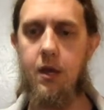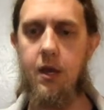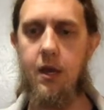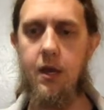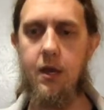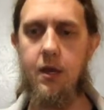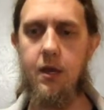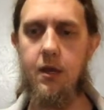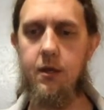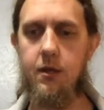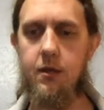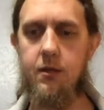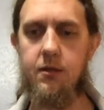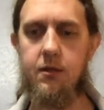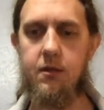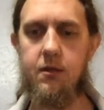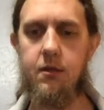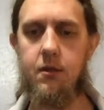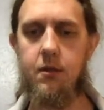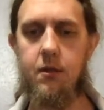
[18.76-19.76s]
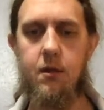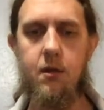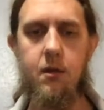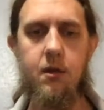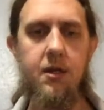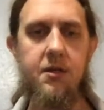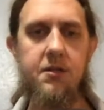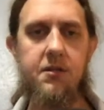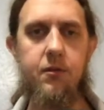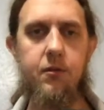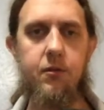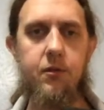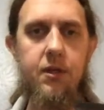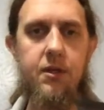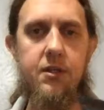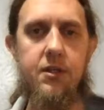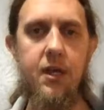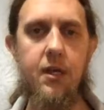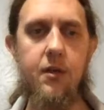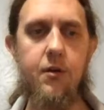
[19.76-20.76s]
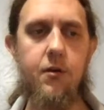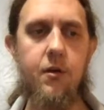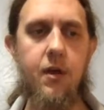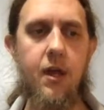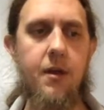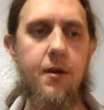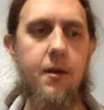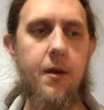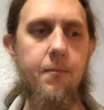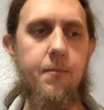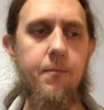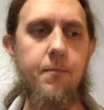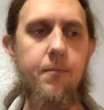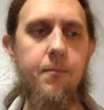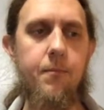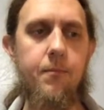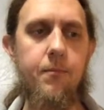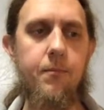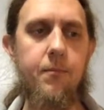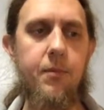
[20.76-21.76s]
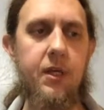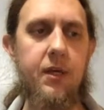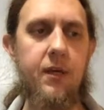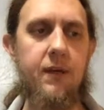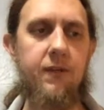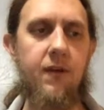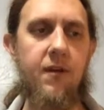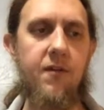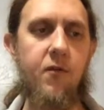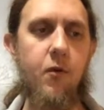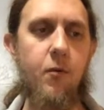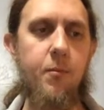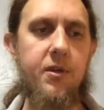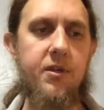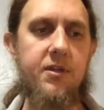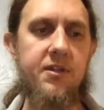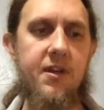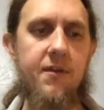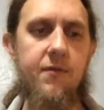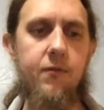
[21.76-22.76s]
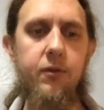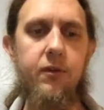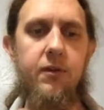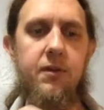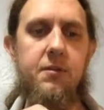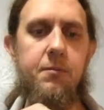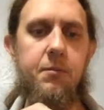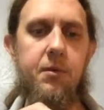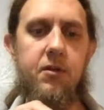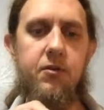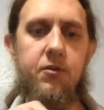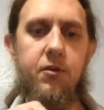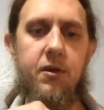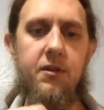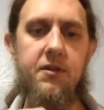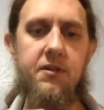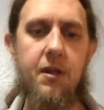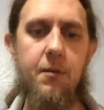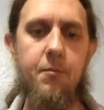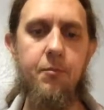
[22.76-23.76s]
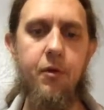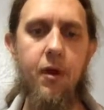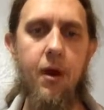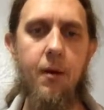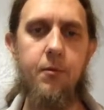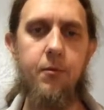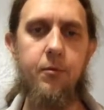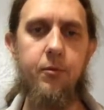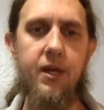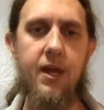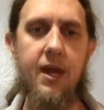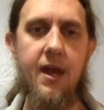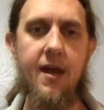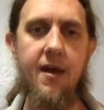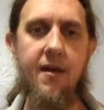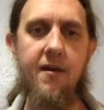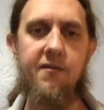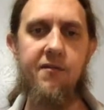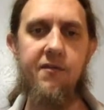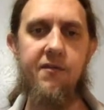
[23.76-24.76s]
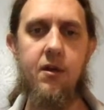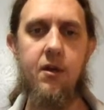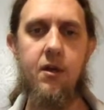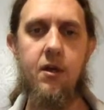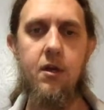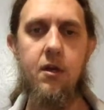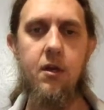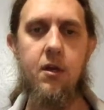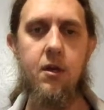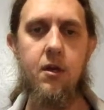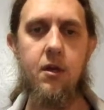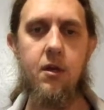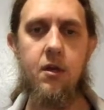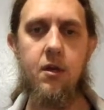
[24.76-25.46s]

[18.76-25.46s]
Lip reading: and a nice little container, and because I've opened several of these Betrons, they probably have a